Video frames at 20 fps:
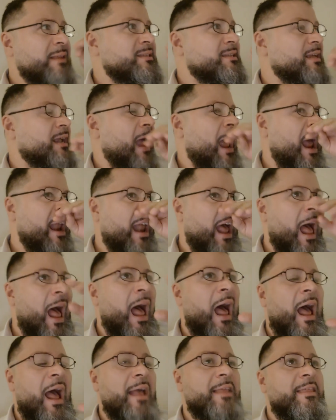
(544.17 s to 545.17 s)
that's the kind of
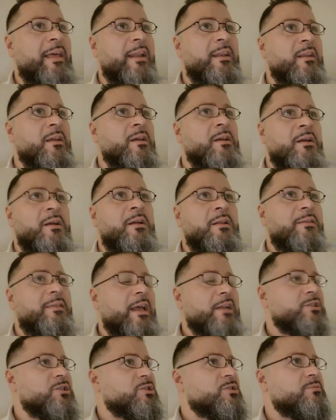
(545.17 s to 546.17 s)
high
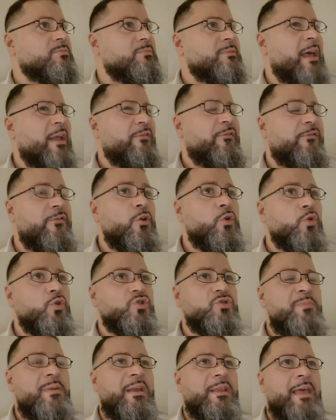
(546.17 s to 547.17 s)
that
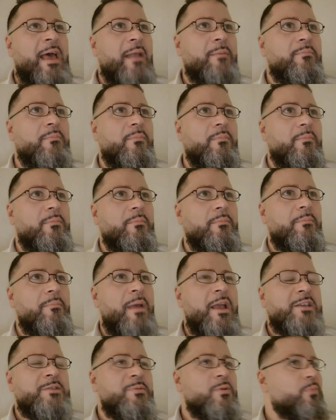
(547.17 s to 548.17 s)
fuels me, that
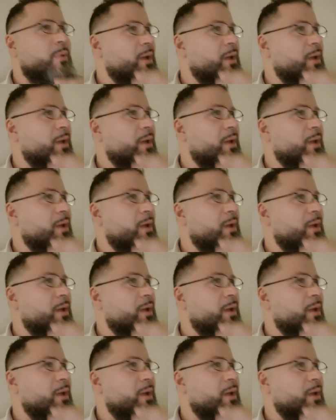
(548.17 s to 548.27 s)
makes